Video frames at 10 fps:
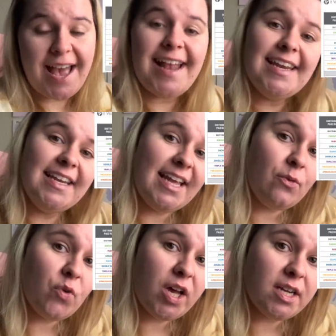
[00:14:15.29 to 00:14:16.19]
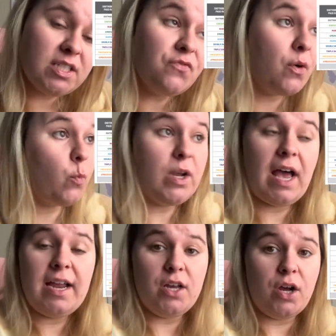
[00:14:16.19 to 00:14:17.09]
And in It Works, from what
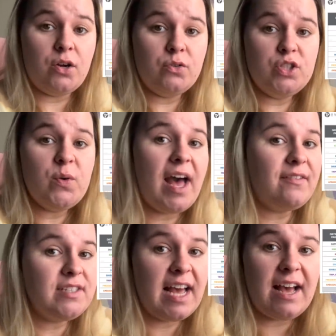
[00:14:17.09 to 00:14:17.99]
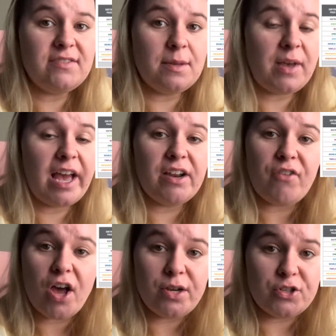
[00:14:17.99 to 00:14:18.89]
I know, you have to have some kind of
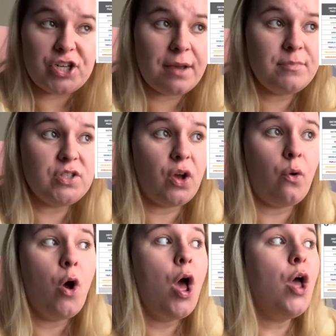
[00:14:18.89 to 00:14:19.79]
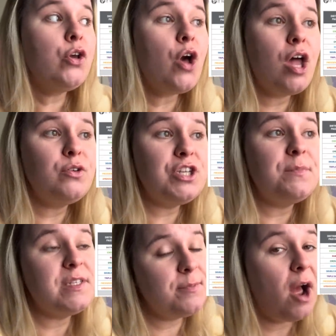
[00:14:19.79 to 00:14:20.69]
auto ship. So your auto ship
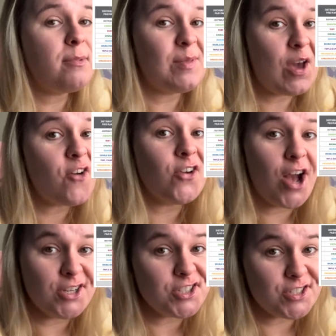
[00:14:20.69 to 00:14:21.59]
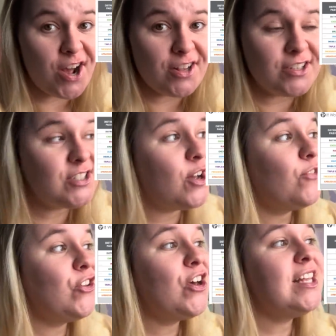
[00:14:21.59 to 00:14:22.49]
is probably over $100. So
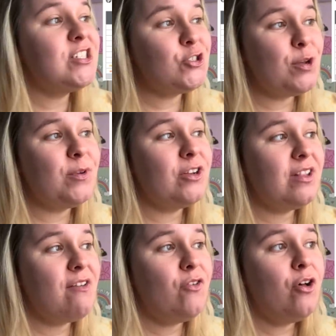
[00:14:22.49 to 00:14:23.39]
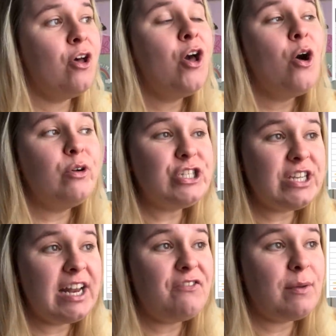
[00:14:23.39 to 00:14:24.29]
if you're at distributor level, which is
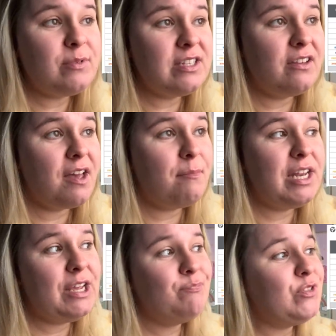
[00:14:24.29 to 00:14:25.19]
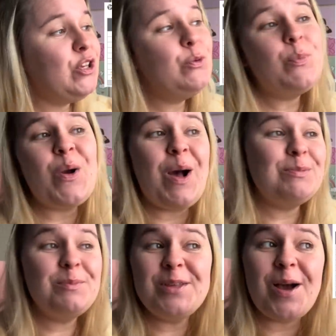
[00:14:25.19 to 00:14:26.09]
85% of the company, you
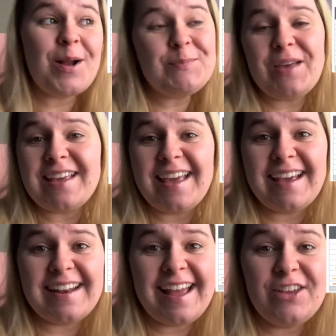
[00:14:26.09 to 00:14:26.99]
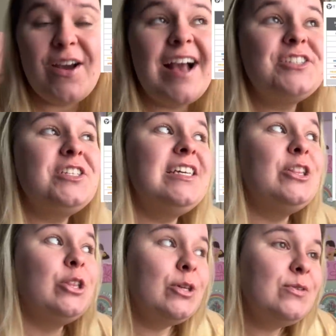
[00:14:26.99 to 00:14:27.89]
probably aren't making it. You're actually
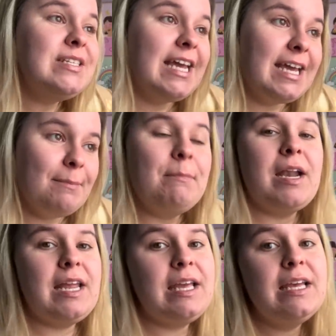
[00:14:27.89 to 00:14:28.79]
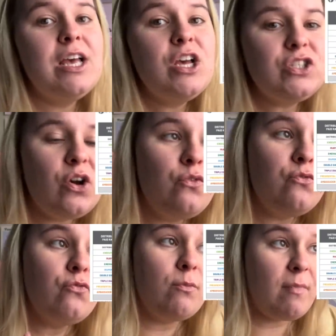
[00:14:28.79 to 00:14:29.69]
losing money. So
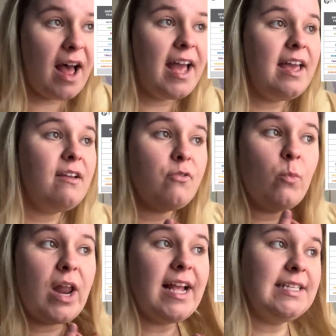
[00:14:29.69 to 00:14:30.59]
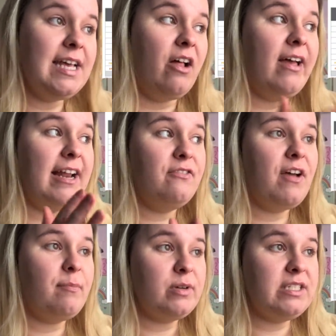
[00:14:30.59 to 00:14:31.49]
from what I can tell,
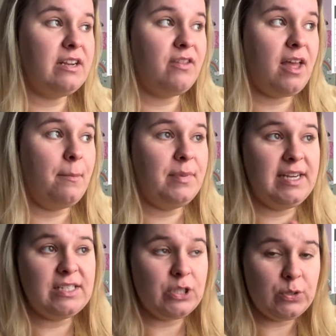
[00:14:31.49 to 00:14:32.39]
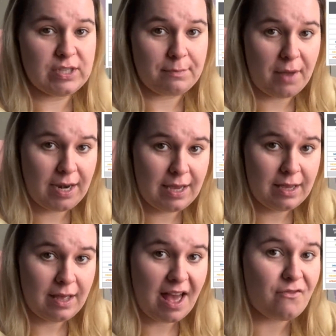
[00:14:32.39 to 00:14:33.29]
85% of the company is losing money
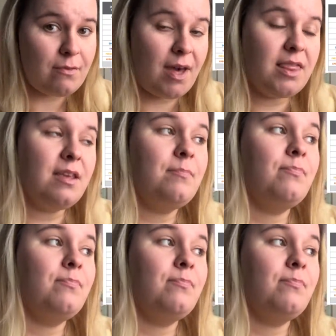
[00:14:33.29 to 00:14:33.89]
every month.